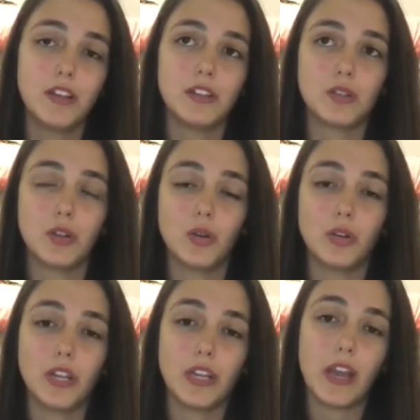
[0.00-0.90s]
so
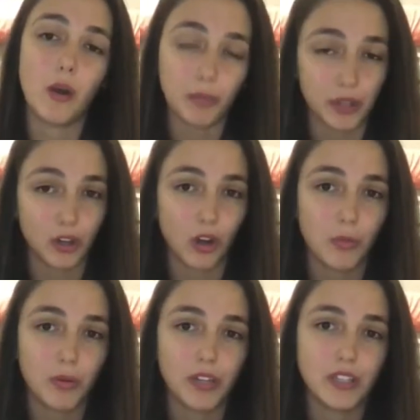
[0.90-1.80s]
they help the
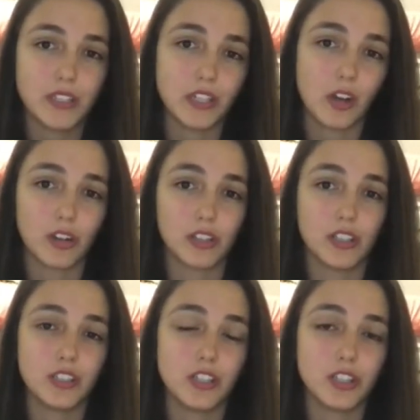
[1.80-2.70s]
companies and
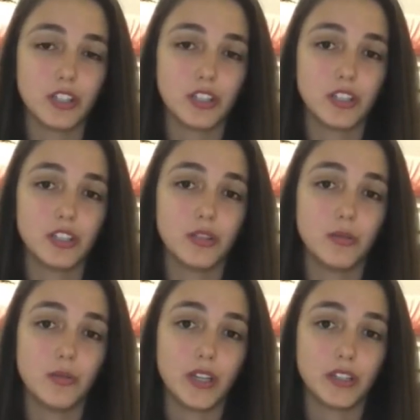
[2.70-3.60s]
organizations
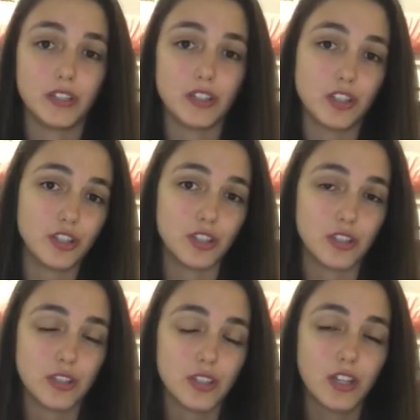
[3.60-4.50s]
to make
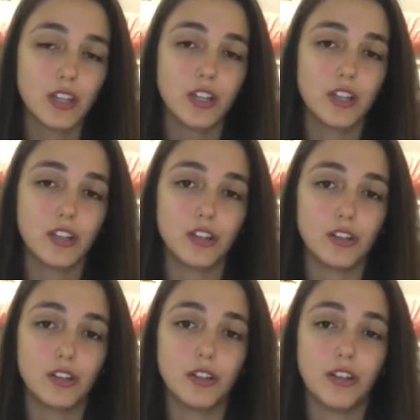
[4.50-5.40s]
decisions.
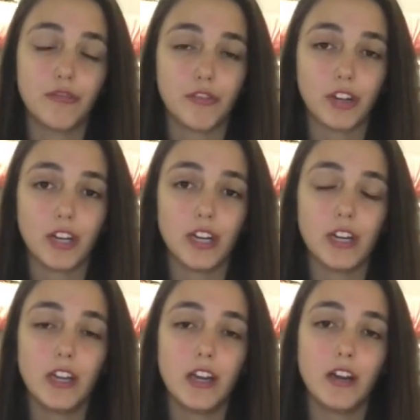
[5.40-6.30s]
There are different
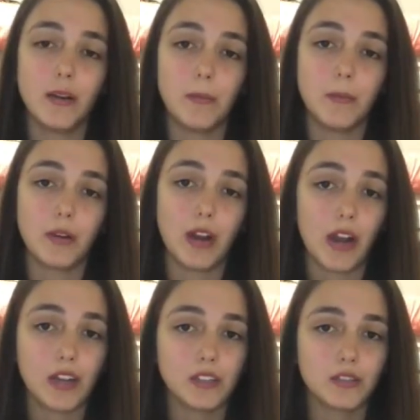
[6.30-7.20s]

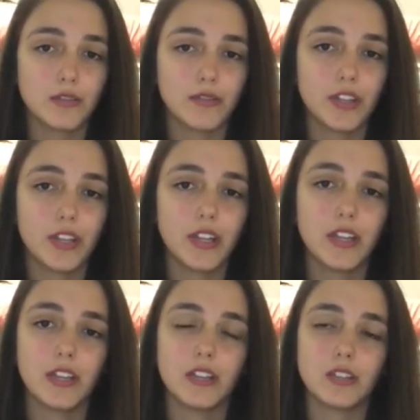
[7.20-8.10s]
kinds of
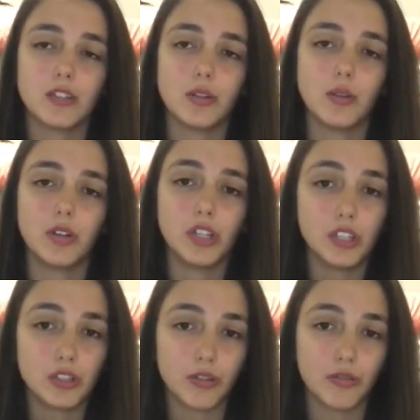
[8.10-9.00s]
it, so
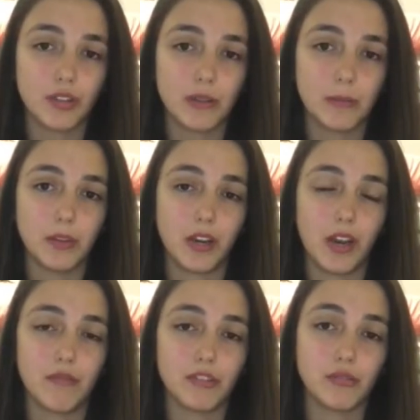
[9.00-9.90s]
each of them they
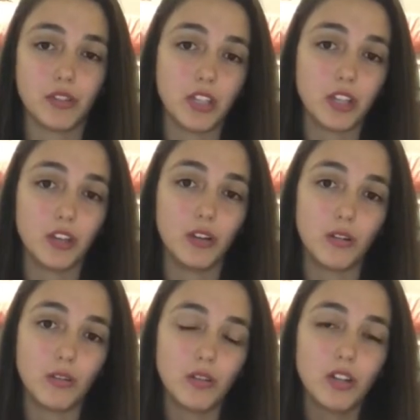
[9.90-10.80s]
have a unique
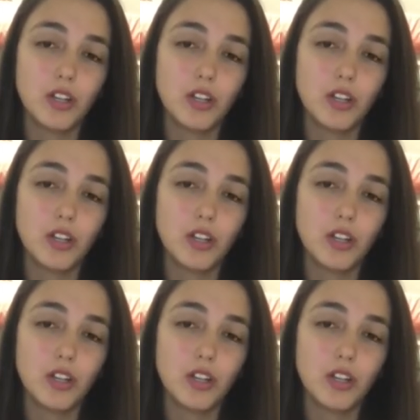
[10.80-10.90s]
goal.